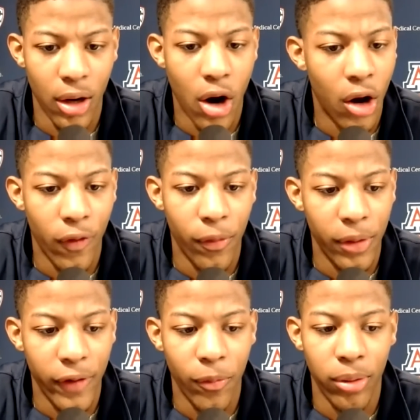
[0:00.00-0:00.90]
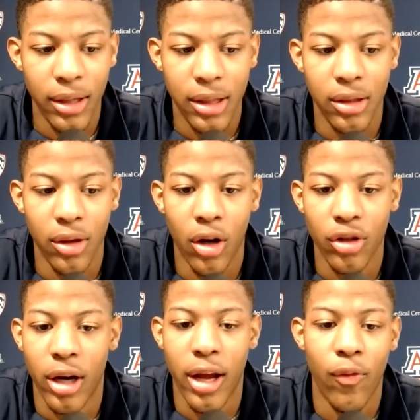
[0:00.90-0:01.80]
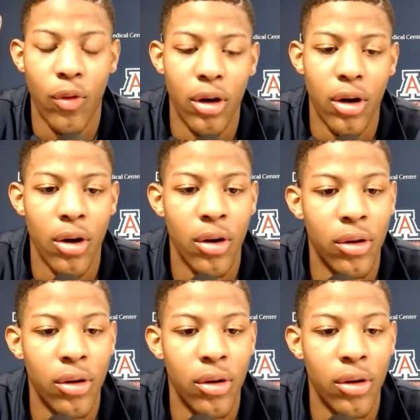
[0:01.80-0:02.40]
all from different places all trying to have one goal.